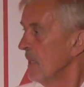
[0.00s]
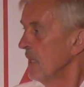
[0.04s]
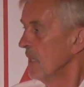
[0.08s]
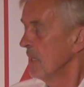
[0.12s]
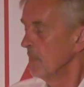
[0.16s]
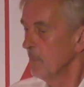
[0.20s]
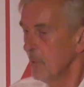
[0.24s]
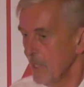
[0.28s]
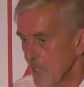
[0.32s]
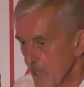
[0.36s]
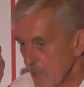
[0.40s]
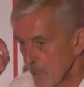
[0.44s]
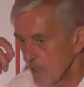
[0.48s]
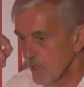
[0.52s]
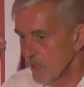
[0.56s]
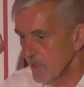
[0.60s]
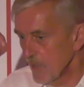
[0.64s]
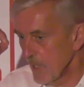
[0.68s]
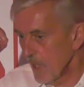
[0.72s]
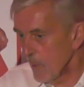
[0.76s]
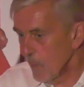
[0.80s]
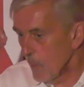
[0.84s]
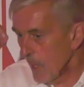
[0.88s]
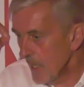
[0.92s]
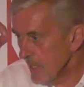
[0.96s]
And because
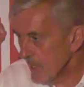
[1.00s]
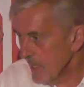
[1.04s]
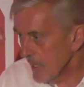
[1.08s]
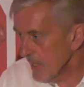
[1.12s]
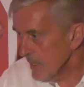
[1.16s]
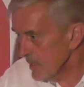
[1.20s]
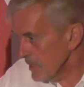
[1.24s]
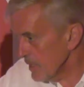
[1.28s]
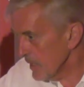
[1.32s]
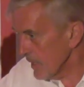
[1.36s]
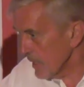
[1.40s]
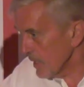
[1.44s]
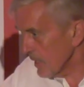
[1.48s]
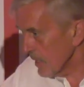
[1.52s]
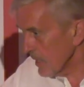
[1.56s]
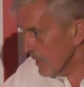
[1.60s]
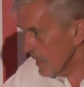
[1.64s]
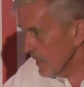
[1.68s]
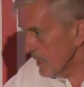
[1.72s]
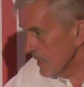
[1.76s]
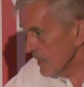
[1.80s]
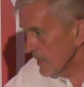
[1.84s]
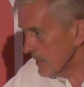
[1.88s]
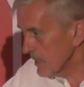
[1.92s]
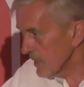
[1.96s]
the way they think
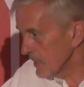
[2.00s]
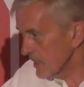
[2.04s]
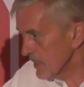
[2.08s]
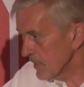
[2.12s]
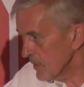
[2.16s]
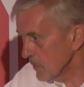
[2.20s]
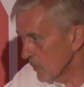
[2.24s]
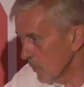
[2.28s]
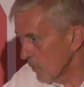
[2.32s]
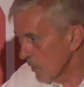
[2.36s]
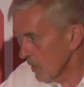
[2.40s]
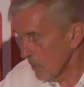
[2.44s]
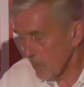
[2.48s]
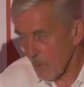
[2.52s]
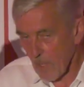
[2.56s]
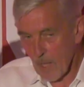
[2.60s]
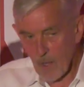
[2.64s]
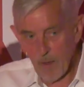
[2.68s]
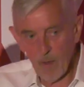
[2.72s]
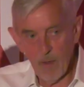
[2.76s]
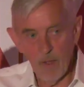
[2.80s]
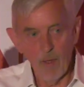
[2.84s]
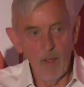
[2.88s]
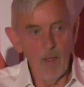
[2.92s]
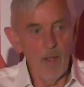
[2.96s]
is this is all
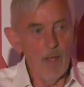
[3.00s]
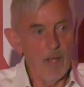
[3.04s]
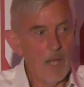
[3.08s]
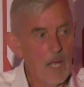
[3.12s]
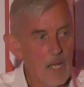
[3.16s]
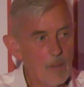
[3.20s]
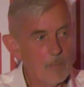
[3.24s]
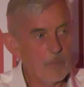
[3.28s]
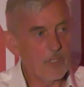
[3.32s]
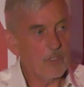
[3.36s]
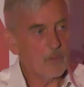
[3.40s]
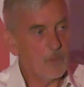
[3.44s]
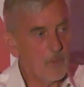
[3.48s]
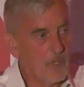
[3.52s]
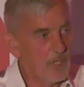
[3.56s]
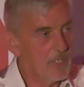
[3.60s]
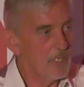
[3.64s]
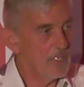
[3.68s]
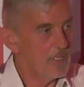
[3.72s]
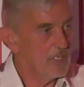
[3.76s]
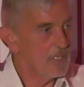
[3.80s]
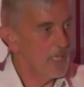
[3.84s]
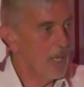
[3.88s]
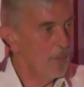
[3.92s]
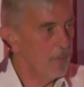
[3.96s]
about how much
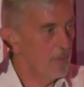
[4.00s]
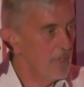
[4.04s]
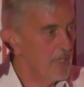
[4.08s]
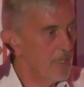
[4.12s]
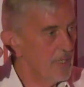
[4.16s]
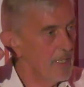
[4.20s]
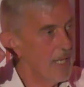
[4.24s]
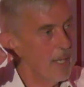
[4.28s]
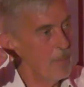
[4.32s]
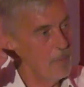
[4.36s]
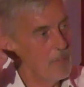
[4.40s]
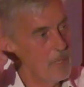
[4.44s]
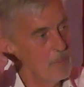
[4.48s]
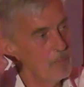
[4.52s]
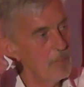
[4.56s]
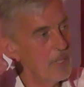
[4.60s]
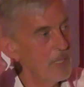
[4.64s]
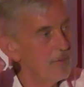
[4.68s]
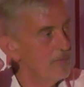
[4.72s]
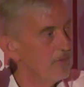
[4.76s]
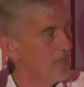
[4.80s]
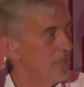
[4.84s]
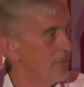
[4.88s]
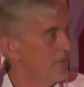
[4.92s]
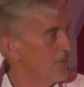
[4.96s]
work is coming in, how many
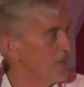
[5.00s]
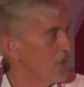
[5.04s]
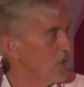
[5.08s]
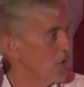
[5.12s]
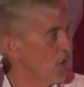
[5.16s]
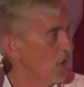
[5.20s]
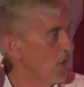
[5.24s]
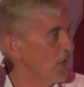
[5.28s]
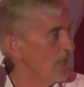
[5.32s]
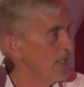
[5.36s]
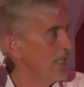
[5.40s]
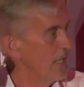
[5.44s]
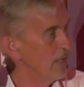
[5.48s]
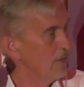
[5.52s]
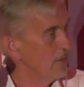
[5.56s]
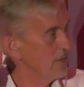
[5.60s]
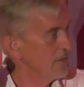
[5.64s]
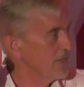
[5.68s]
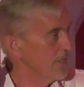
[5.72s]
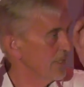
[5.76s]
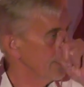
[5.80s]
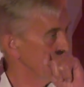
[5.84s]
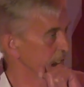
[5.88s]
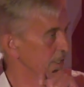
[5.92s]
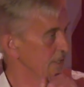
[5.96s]
people have I got, and how long
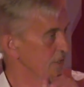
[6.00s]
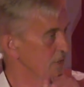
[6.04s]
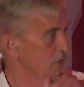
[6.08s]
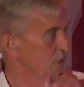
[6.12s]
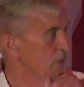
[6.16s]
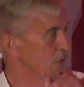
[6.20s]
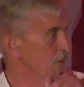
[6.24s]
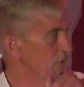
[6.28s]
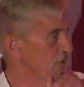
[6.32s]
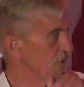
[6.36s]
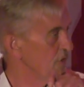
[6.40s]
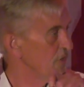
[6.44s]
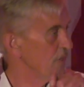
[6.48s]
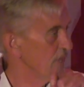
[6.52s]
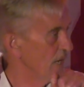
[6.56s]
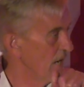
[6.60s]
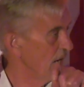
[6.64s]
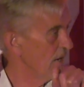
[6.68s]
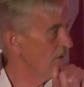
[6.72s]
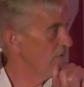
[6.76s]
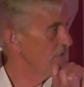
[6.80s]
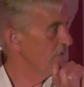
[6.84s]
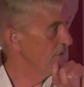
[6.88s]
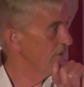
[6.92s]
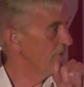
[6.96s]
do they have to do
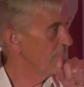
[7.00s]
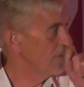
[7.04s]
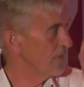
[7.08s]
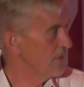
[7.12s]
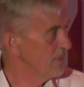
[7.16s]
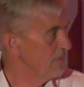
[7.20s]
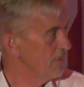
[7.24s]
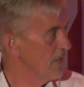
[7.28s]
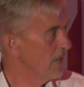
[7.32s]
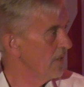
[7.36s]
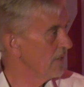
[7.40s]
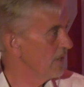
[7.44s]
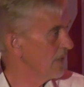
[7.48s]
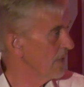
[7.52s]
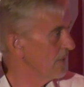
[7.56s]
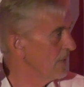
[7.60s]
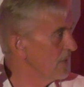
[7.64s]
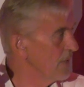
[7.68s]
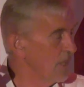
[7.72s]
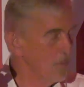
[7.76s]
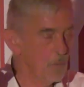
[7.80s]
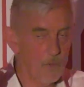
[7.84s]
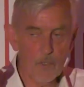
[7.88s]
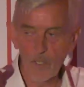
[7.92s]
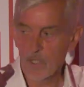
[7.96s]
stuff. If the demand
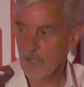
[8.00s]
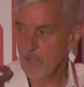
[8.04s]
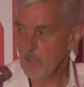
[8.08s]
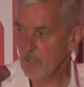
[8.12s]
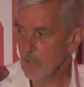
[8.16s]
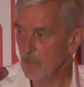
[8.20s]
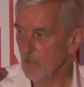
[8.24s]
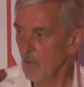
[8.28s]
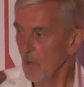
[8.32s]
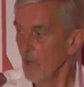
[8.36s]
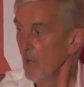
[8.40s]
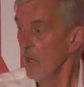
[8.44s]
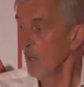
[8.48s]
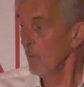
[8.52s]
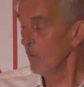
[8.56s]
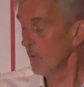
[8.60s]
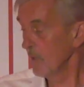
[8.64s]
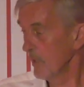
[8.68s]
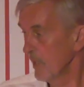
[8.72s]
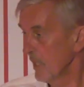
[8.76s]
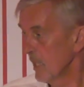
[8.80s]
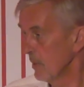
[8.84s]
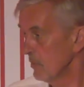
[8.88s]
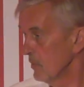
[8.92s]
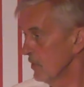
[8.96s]
goes up, what do?
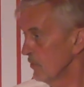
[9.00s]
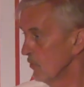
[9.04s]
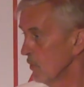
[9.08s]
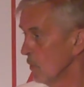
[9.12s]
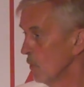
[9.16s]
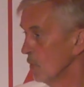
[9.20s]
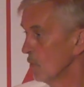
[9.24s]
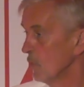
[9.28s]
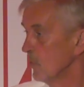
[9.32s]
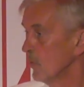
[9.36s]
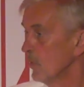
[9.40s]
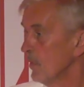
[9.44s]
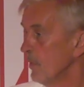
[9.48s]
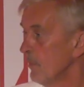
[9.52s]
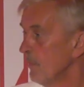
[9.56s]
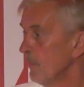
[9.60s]
Well, they opened a 4th.